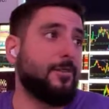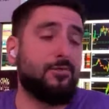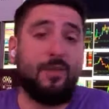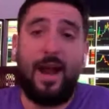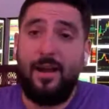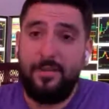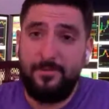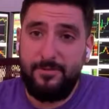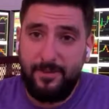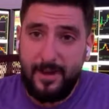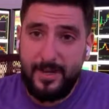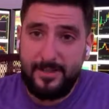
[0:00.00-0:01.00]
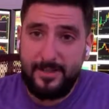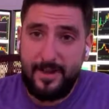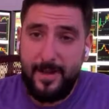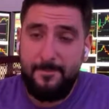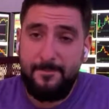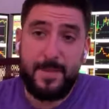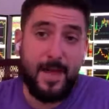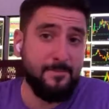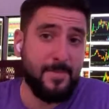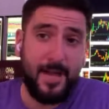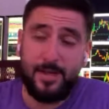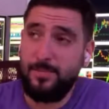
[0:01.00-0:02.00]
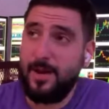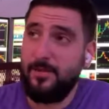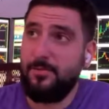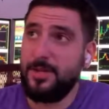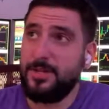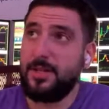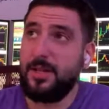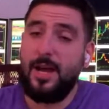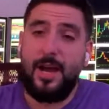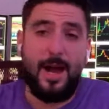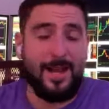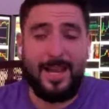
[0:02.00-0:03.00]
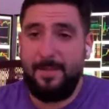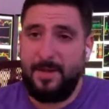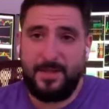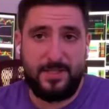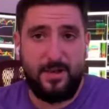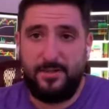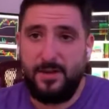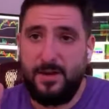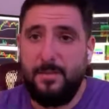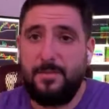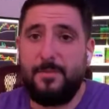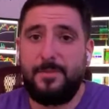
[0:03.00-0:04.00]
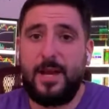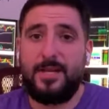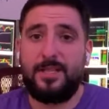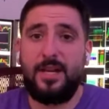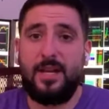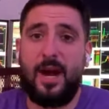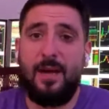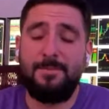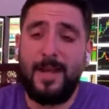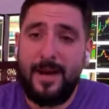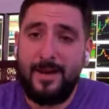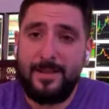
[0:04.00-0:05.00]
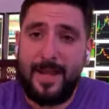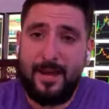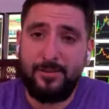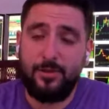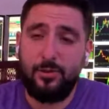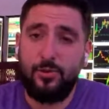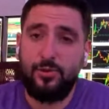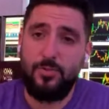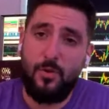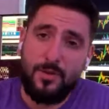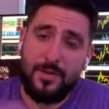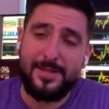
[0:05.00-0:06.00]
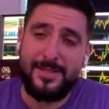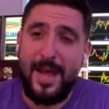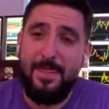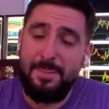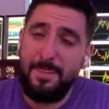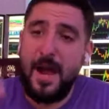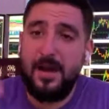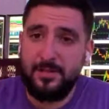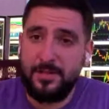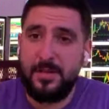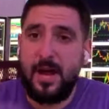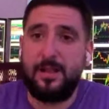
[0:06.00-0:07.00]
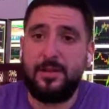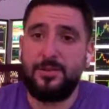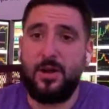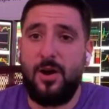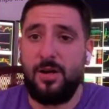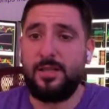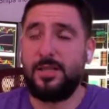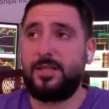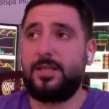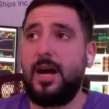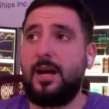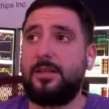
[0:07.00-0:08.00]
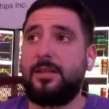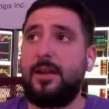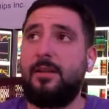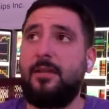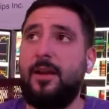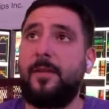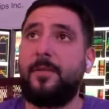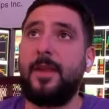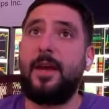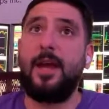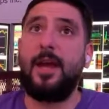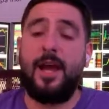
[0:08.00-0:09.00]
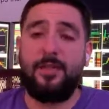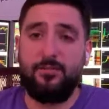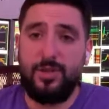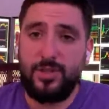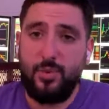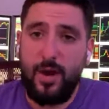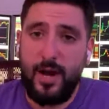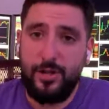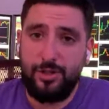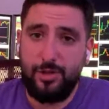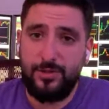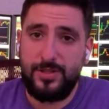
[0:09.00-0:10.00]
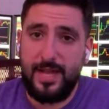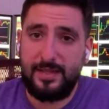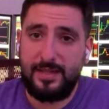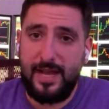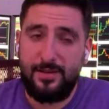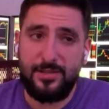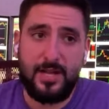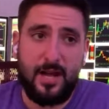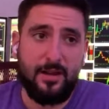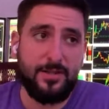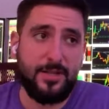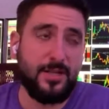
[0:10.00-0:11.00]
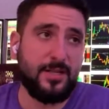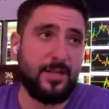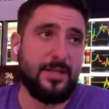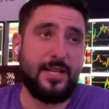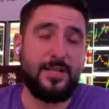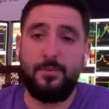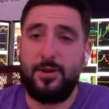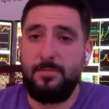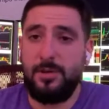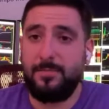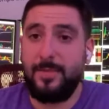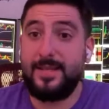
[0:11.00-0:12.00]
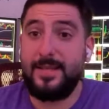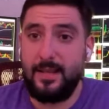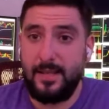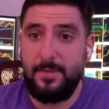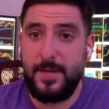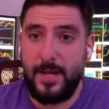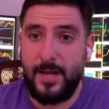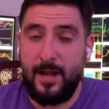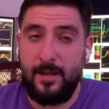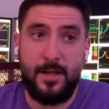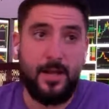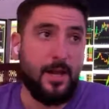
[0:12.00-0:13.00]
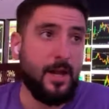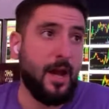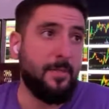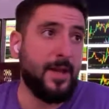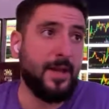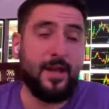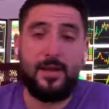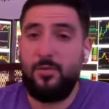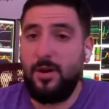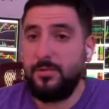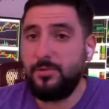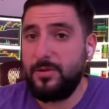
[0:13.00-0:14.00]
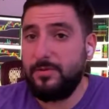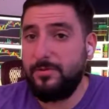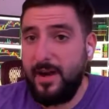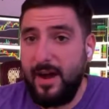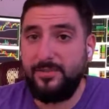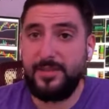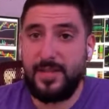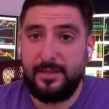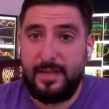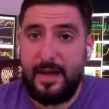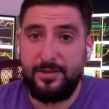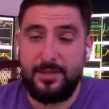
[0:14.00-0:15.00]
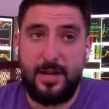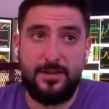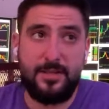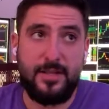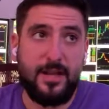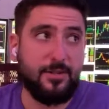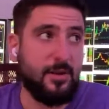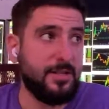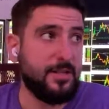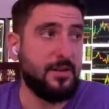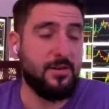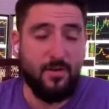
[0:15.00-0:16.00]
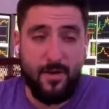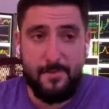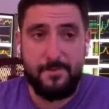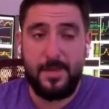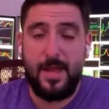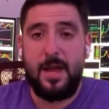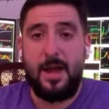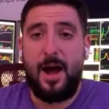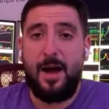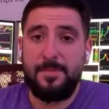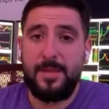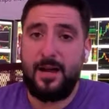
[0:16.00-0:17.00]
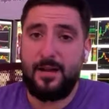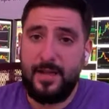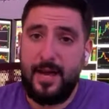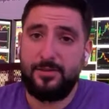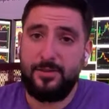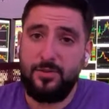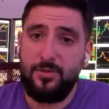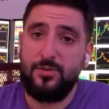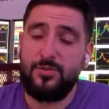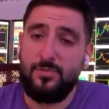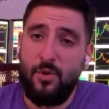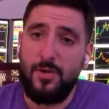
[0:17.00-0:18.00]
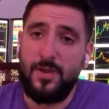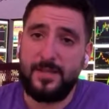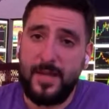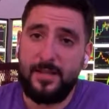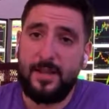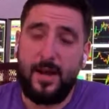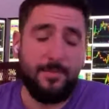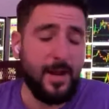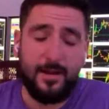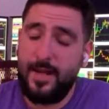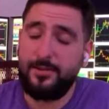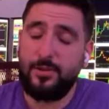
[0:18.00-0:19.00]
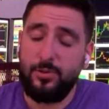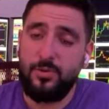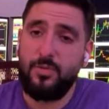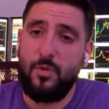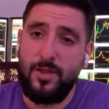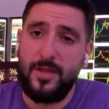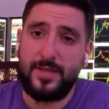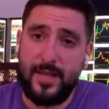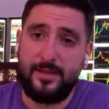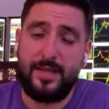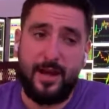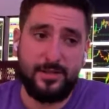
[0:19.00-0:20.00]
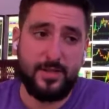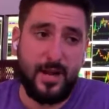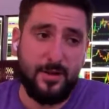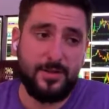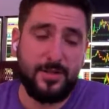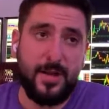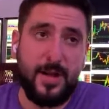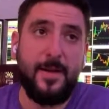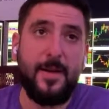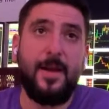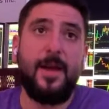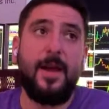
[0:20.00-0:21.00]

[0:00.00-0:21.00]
So rather than fighting today, I manage my risk. I gave myself a number. I said, I'm not allowed to lose more than $10,000 on this stock today, right? And the reason why I chose $10,000 is because that's pretty much my daily P&L. I make anywhere between five to $10,000 a day. So I said, you know what? I'm not allowed to use more than 10, I'm not allowed to lose more than $10,000 today.